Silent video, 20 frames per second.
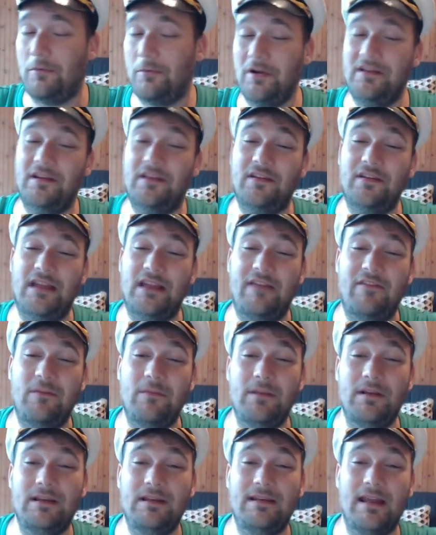doesn't have that
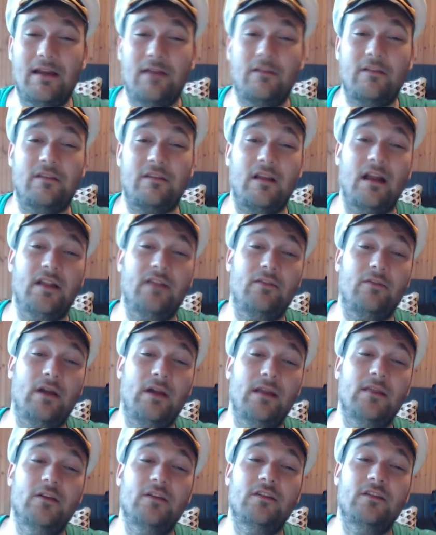many downsides,
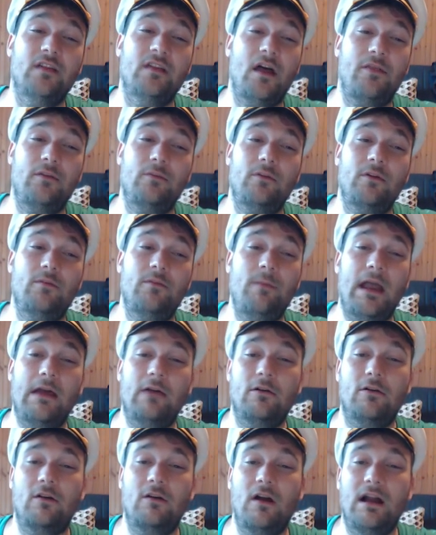right? There's nothing with
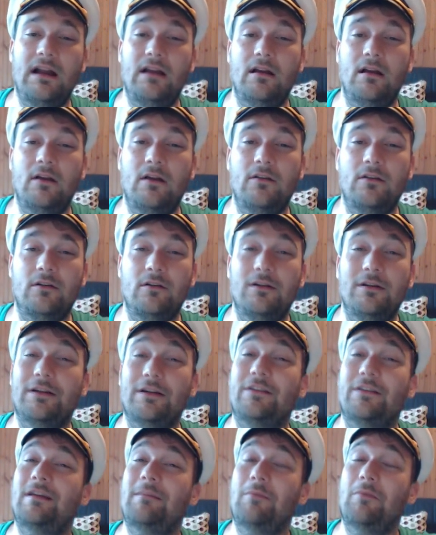Battlecry in Hunter
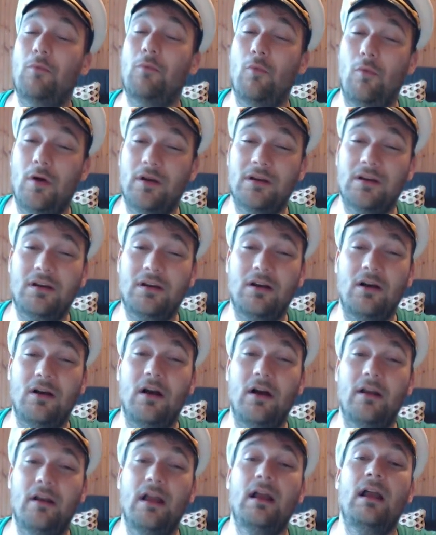except one
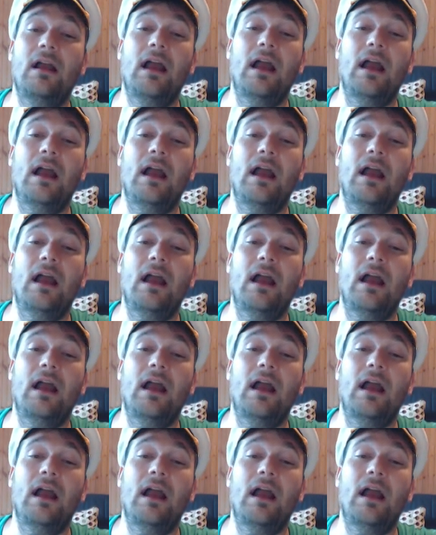card, and